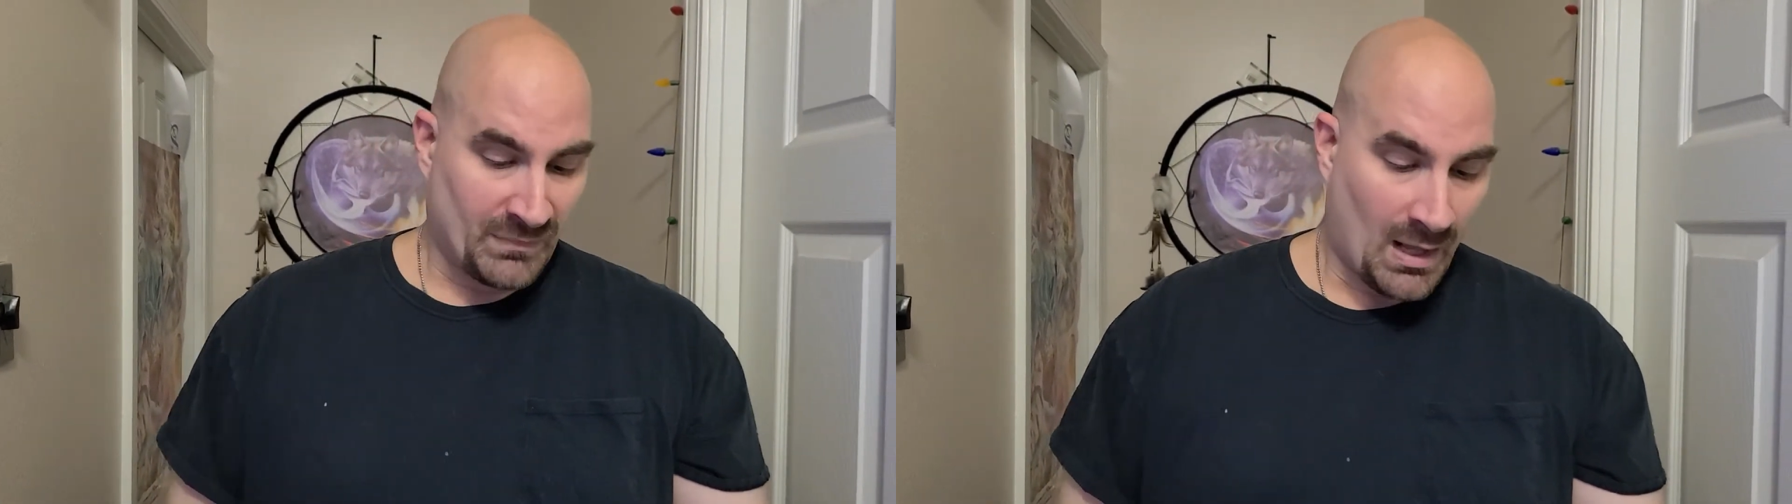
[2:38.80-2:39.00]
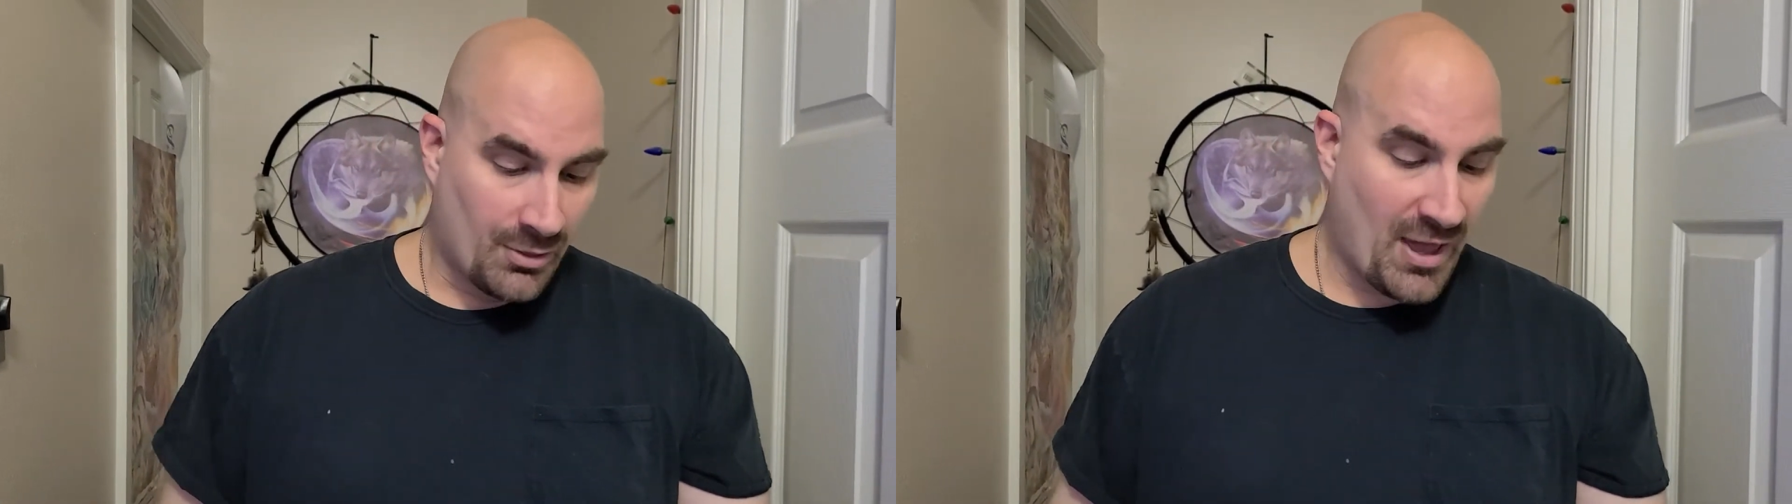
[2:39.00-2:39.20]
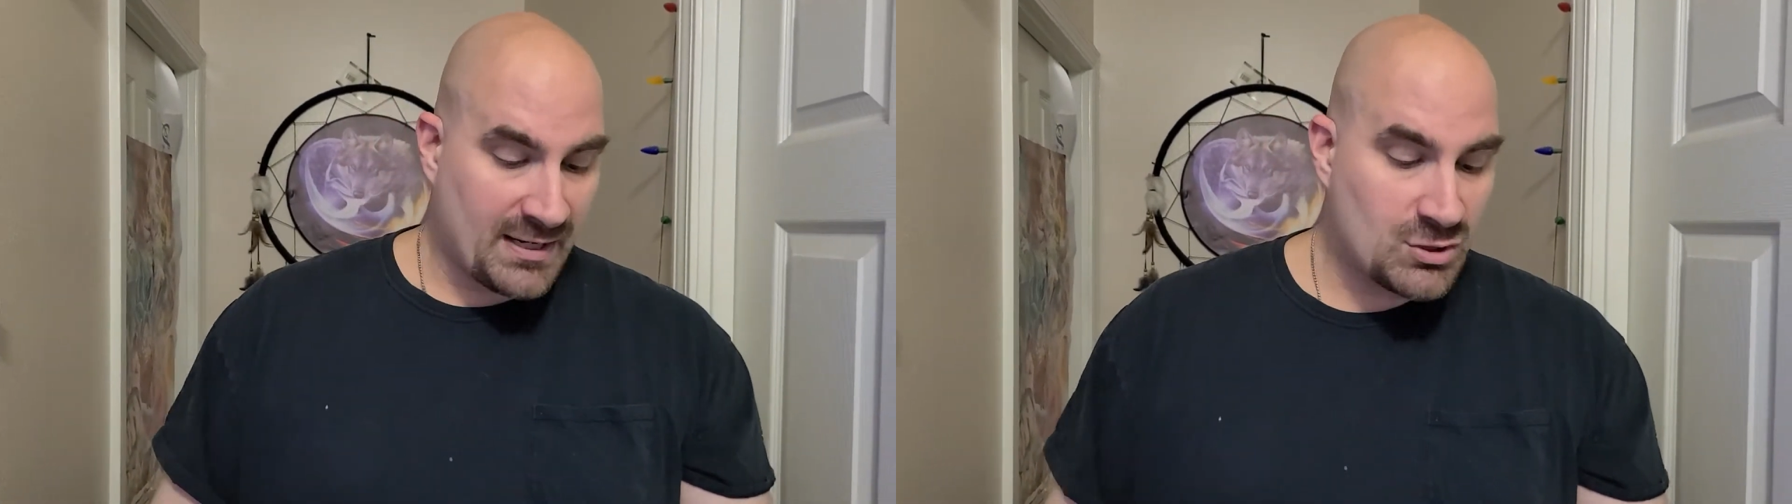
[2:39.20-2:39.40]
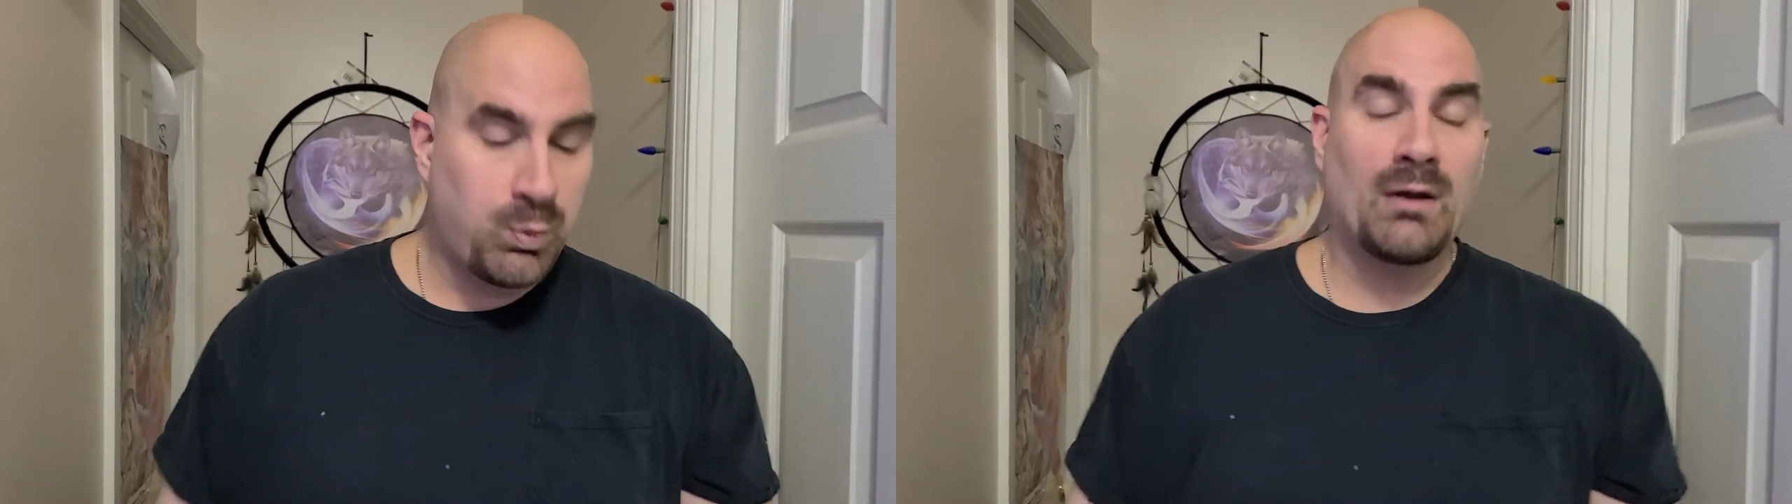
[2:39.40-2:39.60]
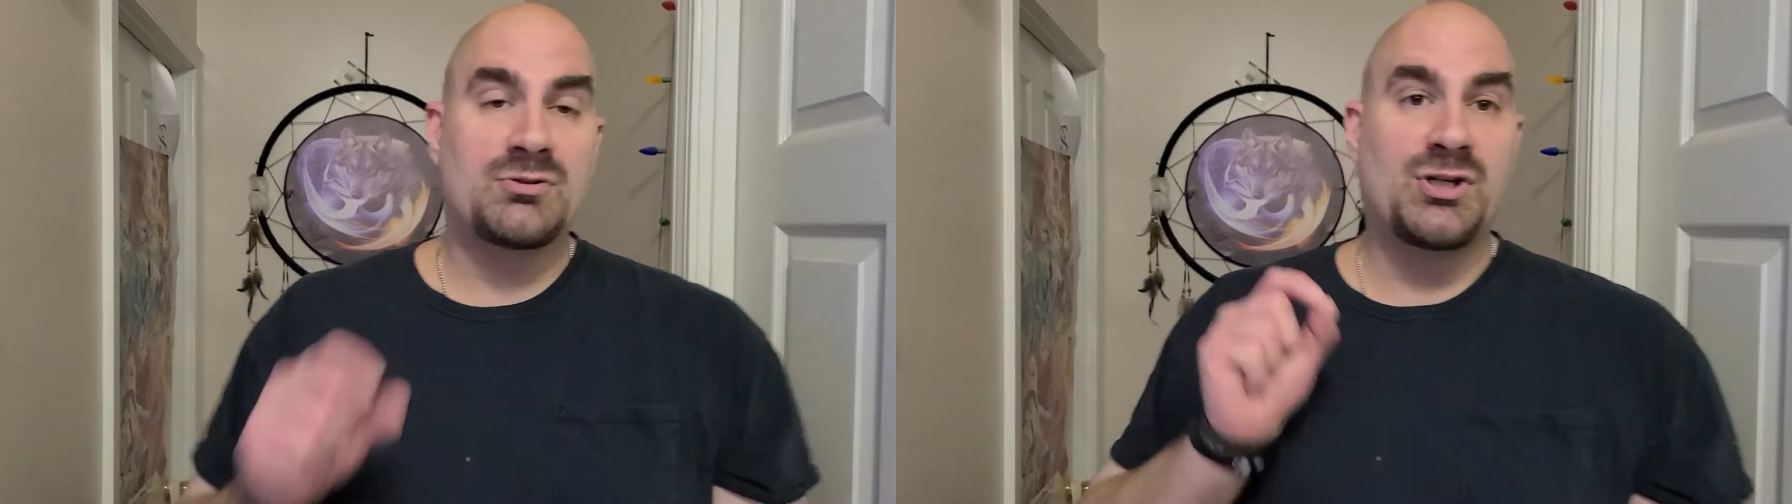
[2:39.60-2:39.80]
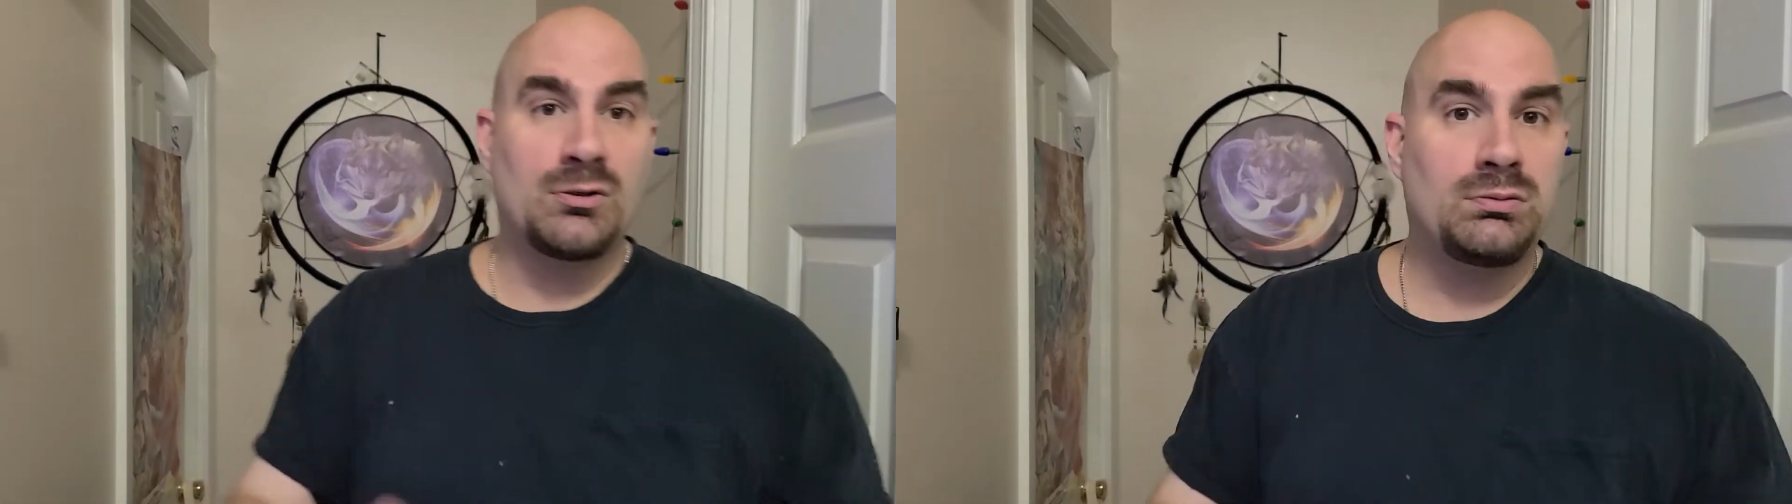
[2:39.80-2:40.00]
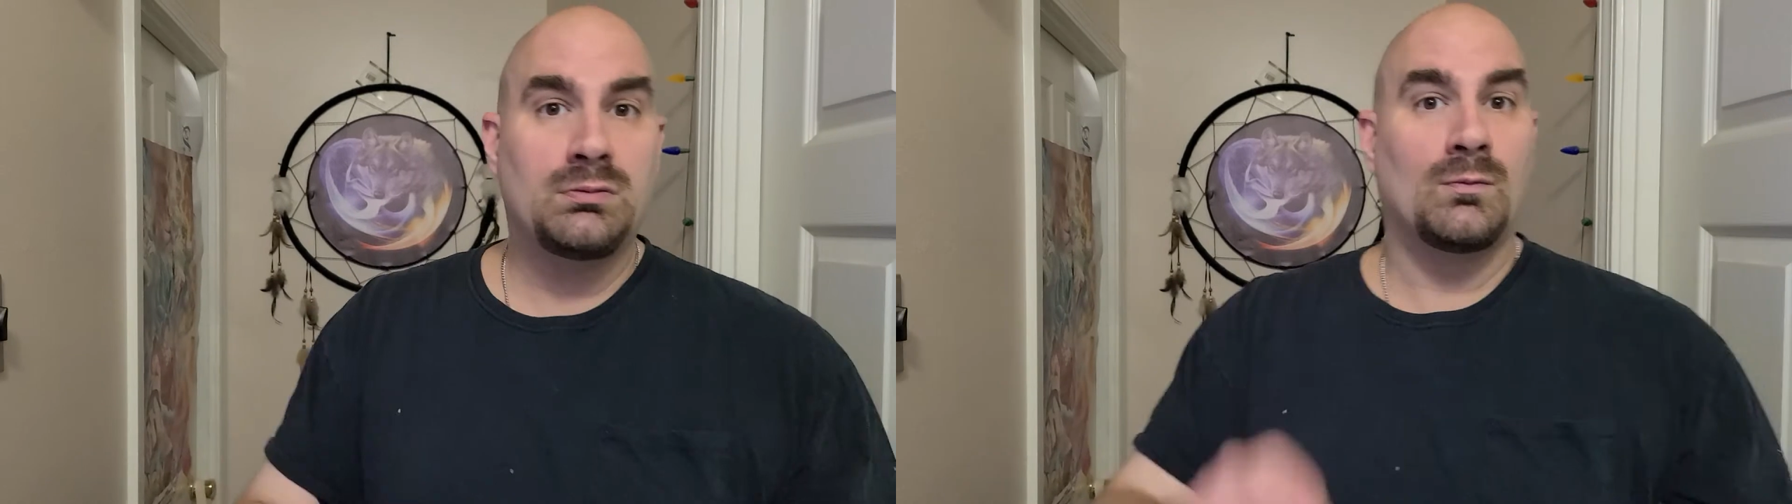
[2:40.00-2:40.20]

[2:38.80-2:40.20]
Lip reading: Then as well too,